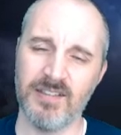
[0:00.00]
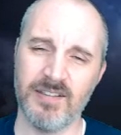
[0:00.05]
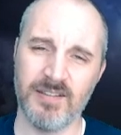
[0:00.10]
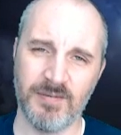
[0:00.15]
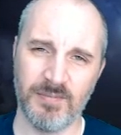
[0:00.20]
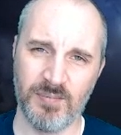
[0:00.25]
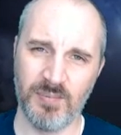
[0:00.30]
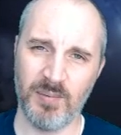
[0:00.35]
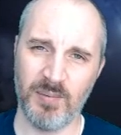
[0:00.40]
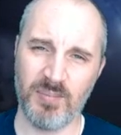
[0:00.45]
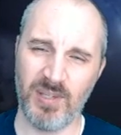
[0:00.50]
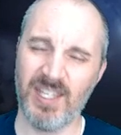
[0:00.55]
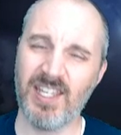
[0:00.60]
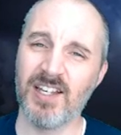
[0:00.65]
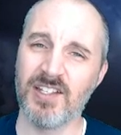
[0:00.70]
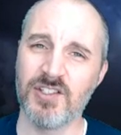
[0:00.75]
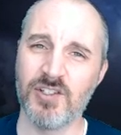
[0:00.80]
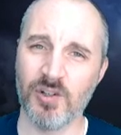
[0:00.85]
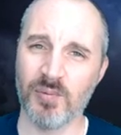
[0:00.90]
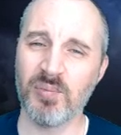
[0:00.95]

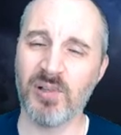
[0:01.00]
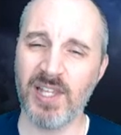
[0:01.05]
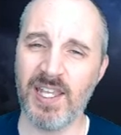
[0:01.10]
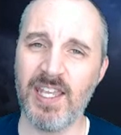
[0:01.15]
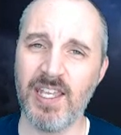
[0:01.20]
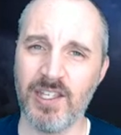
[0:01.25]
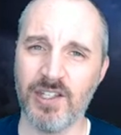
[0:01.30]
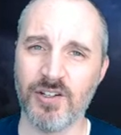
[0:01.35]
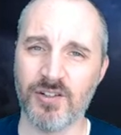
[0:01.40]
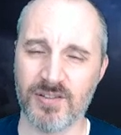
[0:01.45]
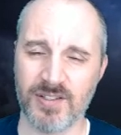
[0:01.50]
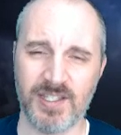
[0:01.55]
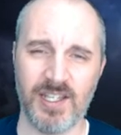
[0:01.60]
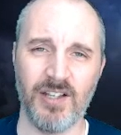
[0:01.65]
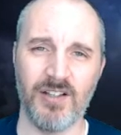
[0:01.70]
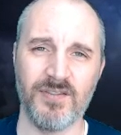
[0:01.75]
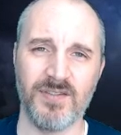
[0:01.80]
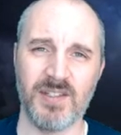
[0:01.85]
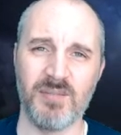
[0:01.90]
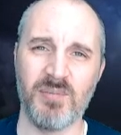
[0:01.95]
because you're playing
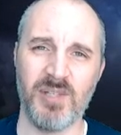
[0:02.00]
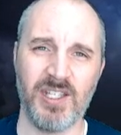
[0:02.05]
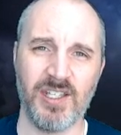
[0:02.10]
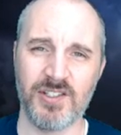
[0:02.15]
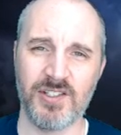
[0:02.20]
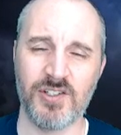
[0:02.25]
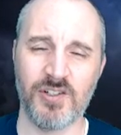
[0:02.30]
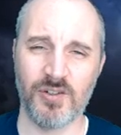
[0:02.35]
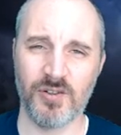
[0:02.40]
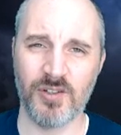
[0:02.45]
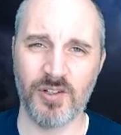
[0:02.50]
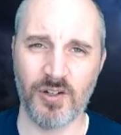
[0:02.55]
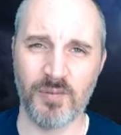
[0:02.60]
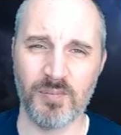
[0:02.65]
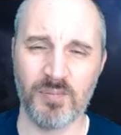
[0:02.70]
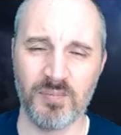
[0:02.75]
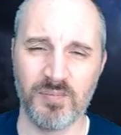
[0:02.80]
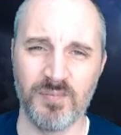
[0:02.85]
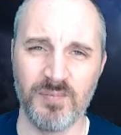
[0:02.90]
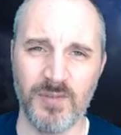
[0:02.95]
yourselves and because you're
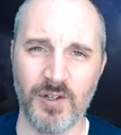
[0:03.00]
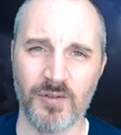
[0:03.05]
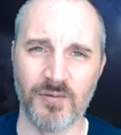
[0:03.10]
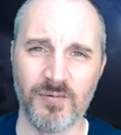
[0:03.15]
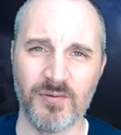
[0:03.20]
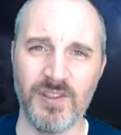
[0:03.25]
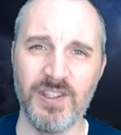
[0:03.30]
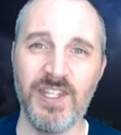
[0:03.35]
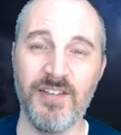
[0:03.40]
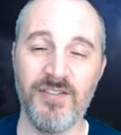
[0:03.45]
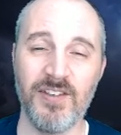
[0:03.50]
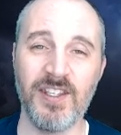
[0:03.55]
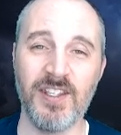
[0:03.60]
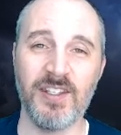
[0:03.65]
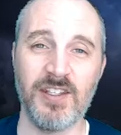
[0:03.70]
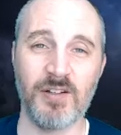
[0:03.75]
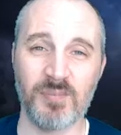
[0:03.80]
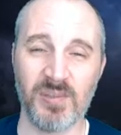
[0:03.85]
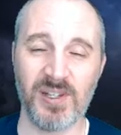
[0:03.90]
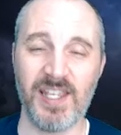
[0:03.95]

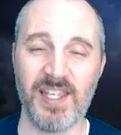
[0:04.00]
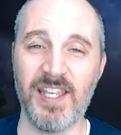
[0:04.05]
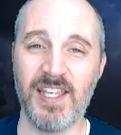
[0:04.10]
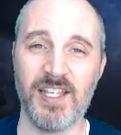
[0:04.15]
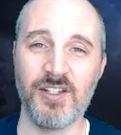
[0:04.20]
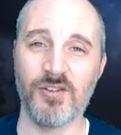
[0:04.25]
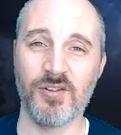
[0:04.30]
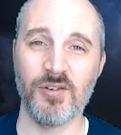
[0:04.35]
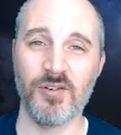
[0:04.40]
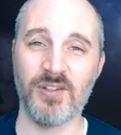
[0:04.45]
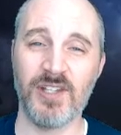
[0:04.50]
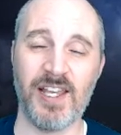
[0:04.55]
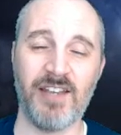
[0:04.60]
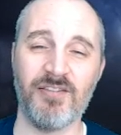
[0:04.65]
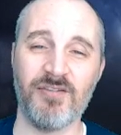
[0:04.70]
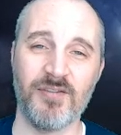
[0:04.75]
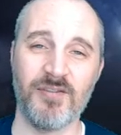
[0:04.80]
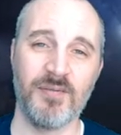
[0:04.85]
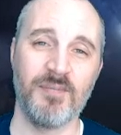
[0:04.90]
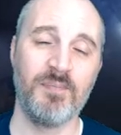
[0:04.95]
playing in your own
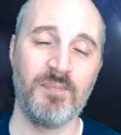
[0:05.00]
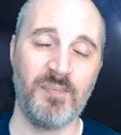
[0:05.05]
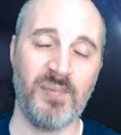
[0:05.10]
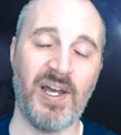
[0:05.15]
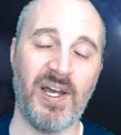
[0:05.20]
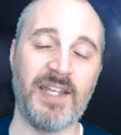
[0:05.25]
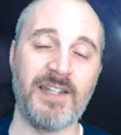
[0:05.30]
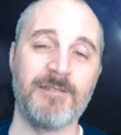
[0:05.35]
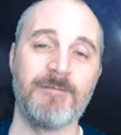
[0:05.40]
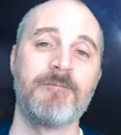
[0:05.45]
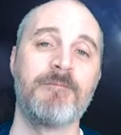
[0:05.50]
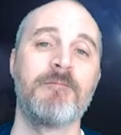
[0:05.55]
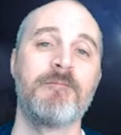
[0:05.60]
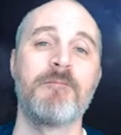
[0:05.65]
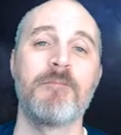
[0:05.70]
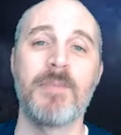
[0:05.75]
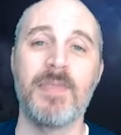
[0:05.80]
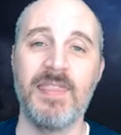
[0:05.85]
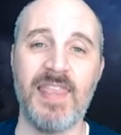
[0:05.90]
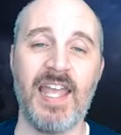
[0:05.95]
life. But
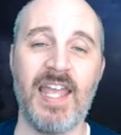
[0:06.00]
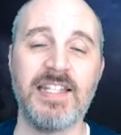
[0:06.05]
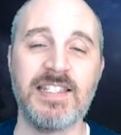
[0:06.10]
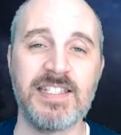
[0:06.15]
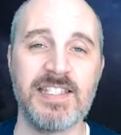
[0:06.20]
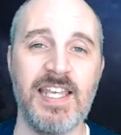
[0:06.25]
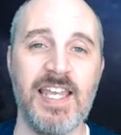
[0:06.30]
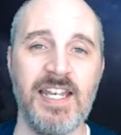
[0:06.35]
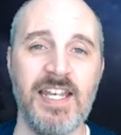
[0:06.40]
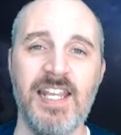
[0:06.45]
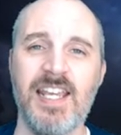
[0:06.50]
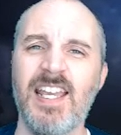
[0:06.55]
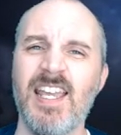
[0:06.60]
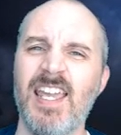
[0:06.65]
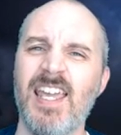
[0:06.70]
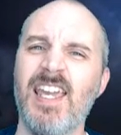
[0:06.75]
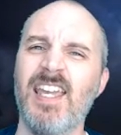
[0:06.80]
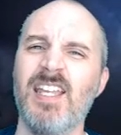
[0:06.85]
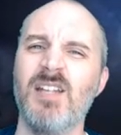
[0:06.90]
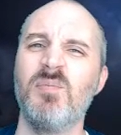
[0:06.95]
that said,
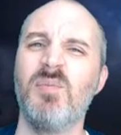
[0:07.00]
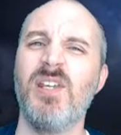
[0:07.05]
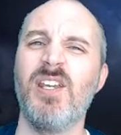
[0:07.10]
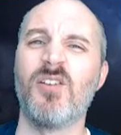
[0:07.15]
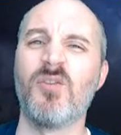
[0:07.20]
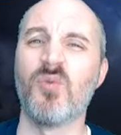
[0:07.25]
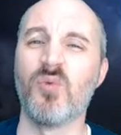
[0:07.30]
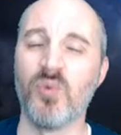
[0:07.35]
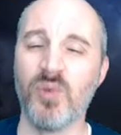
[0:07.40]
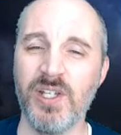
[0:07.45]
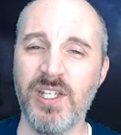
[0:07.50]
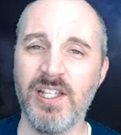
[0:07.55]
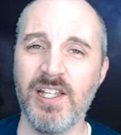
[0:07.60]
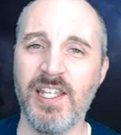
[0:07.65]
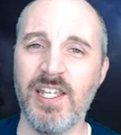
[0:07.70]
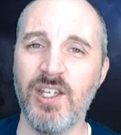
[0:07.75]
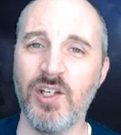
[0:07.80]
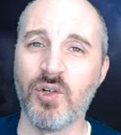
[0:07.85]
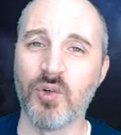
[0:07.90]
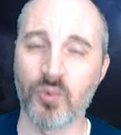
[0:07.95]
it can be a
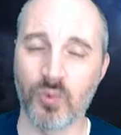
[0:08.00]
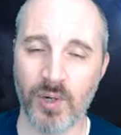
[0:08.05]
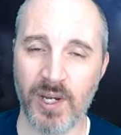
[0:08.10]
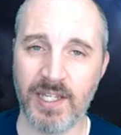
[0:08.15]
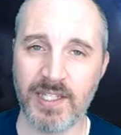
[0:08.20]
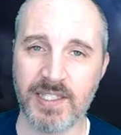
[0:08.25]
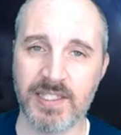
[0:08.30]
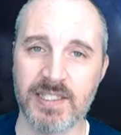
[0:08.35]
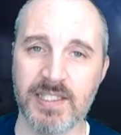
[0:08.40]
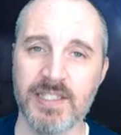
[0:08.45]
really great